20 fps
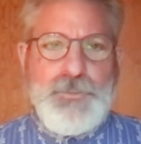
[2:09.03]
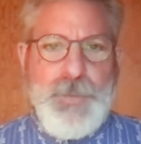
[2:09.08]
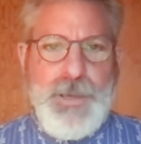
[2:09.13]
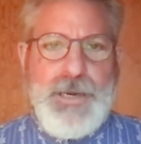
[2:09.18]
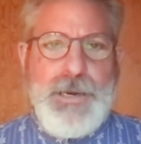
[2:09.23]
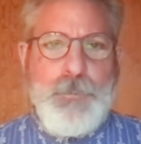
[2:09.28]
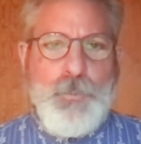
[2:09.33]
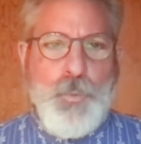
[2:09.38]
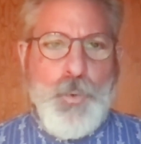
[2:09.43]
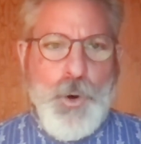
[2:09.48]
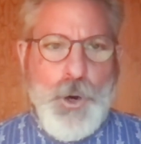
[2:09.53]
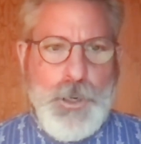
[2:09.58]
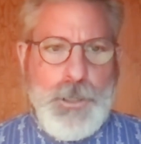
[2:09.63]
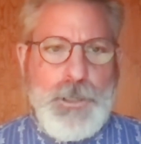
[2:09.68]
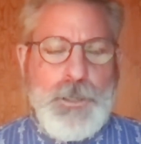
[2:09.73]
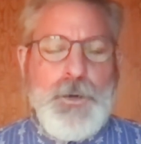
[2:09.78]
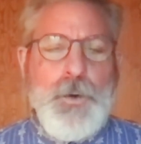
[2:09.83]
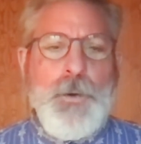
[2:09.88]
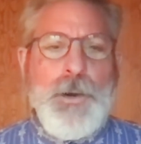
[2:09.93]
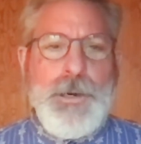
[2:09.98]
been
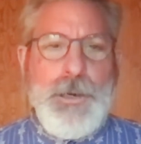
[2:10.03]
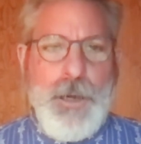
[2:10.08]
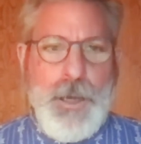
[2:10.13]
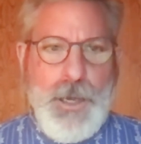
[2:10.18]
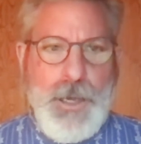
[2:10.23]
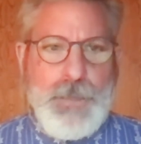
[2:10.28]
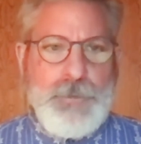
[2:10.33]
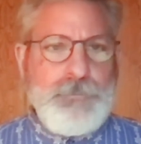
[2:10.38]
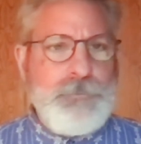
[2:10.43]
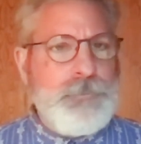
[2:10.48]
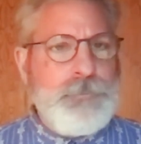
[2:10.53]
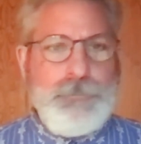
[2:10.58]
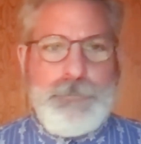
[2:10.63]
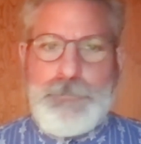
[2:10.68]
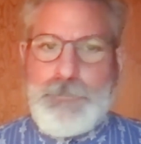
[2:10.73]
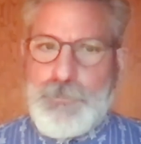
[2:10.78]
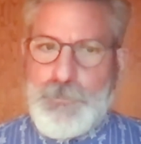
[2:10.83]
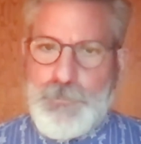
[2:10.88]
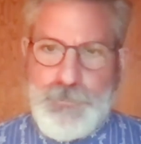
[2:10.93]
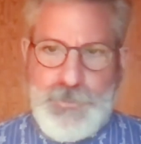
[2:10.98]
work going on
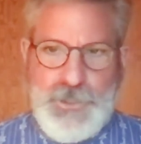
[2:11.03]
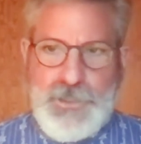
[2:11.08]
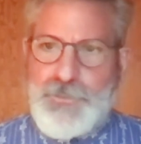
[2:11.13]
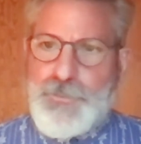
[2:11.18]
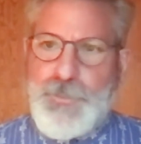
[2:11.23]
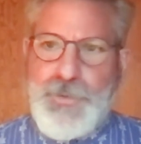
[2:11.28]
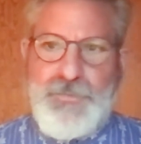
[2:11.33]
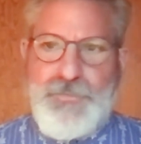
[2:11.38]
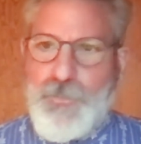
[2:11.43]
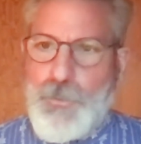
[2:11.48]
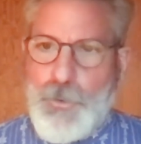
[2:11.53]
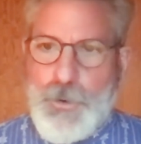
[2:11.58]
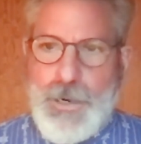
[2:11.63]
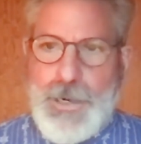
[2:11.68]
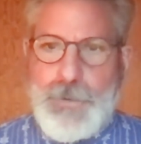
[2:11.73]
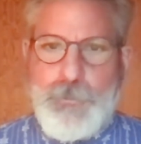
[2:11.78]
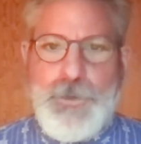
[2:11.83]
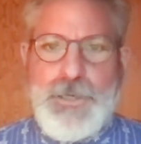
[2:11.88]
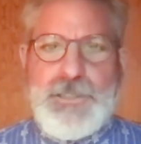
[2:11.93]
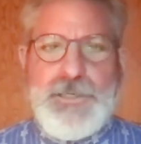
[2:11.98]
since before
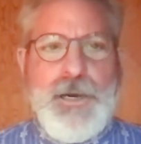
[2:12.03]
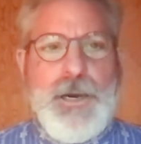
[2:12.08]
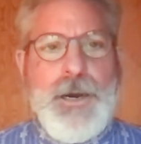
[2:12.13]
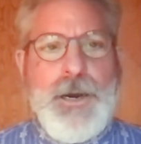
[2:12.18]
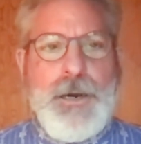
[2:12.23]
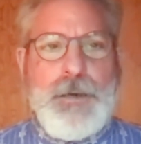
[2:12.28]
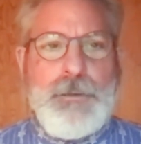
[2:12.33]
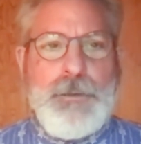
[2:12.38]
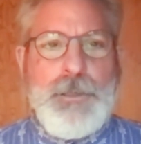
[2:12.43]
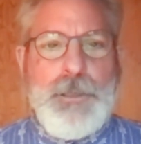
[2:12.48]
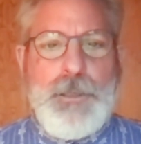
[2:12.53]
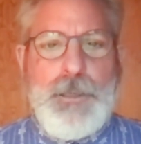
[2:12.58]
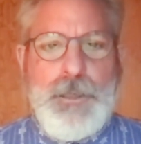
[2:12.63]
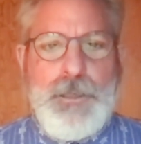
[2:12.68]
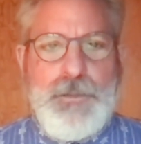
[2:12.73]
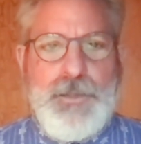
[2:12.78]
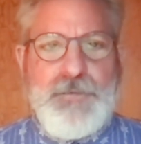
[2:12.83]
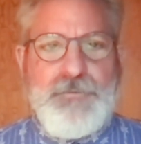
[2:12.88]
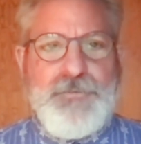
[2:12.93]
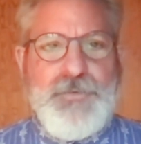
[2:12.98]
I retired
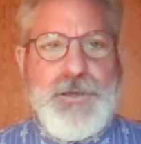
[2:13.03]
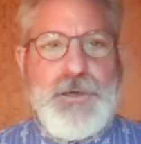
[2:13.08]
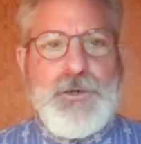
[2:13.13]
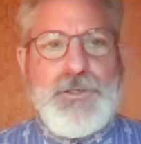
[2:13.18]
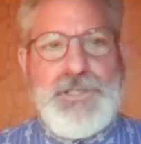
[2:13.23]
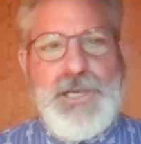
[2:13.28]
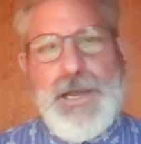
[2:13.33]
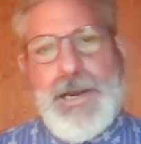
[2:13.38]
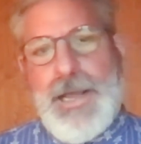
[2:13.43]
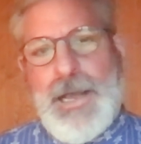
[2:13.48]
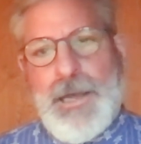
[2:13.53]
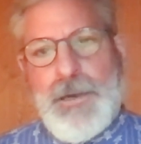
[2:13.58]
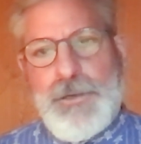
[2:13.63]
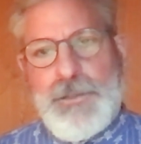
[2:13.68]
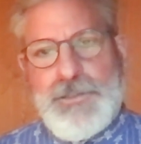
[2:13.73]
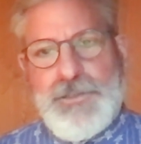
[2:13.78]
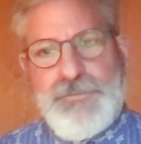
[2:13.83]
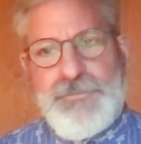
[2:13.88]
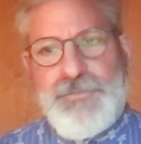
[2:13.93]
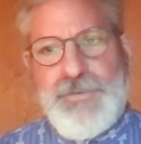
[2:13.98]
that figures out how to
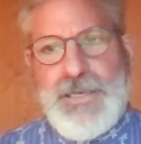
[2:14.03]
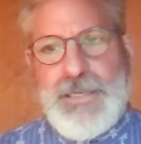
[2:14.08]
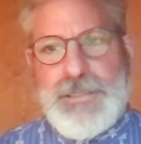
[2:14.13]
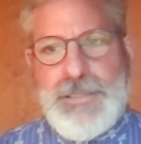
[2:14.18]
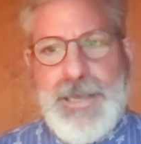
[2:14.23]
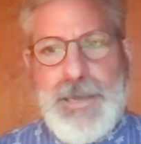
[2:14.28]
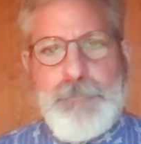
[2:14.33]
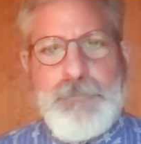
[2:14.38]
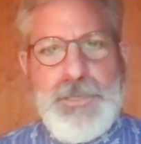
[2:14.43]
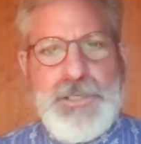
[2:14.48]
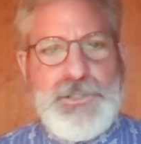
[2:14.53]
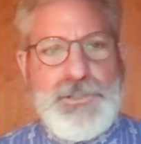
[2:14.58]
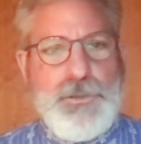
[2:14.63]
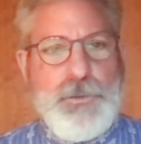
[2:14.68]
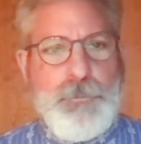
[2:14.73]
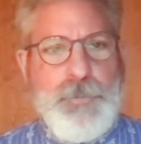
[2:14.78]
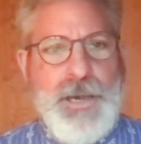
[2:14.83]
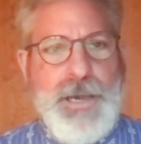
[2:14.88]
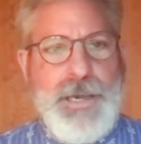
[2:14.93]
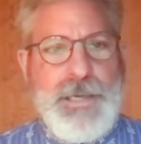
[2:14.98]
defeat that
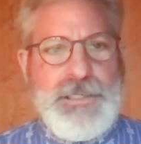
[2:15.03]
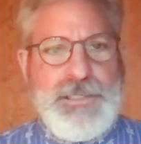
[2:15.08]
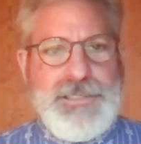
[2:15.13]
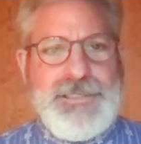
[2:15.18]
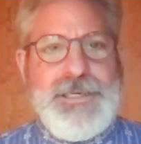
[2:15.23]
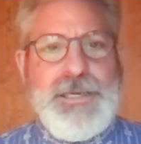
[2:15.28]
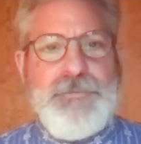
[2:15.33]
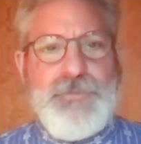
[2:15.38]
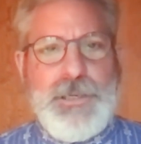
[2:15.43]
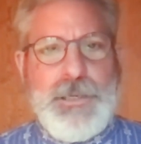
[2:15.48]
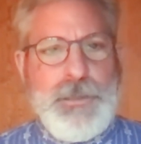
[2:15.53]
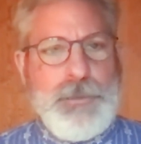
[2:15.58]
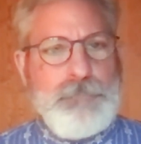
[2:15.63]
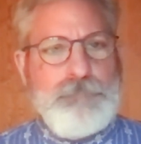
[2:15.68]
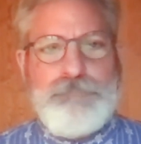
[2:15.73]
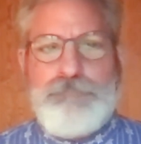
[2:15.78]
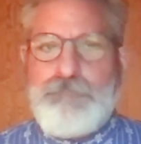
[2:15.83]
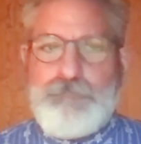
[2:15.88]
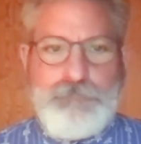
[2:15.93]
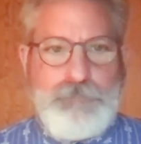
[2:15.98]
missile by deceiving it.
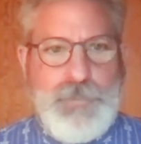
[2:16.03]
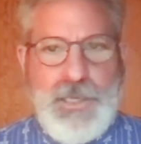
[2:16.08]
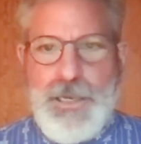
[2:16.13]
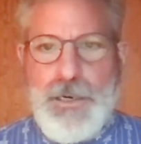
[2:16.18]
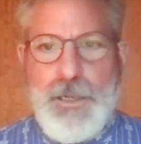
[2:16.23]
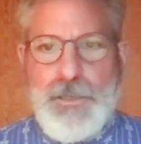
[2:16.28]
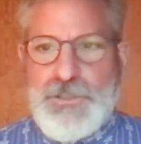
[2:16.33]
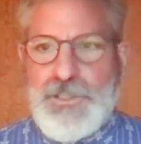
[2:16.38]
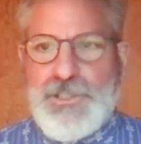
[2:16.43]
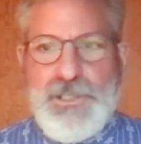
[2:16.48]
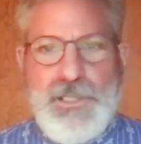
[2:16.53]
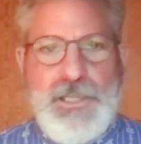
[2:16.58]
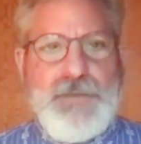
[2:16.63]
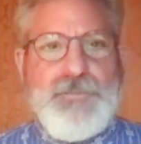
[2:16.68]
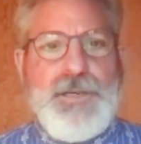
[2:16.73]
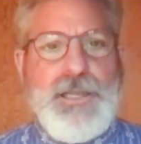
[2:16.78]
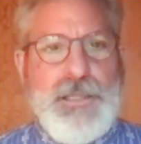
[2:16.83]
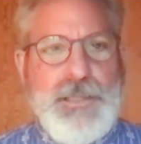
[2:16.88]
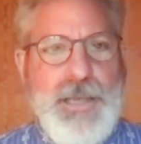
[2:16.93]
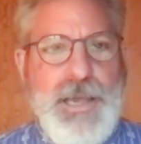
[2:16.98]
And I'll just
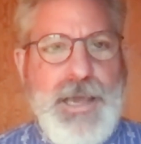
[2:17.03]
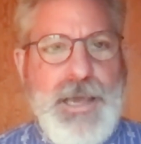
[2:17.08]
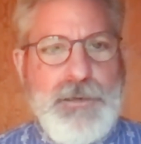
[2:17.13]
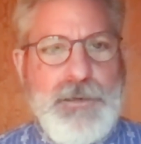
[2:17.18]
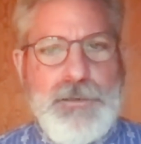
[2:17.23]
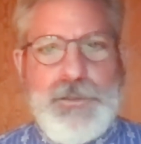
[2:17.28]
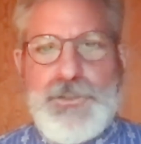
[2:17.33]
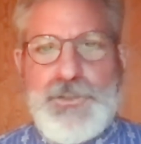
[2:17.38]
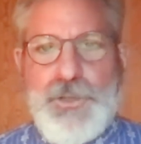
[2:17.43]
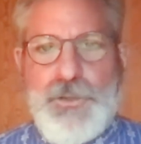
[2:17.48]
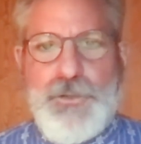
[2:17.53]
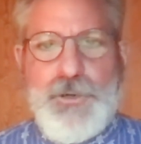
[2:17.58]
leave it at that. And so